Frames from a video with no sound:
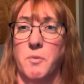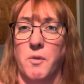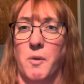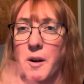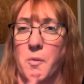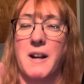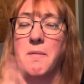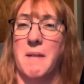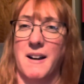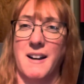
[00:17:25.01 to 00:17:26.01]
what one
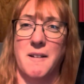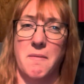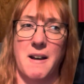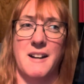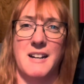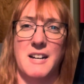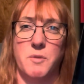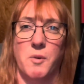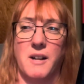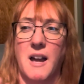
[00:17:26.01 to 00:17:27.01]
in, in, in each
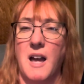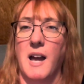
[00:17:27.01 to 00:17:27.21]
book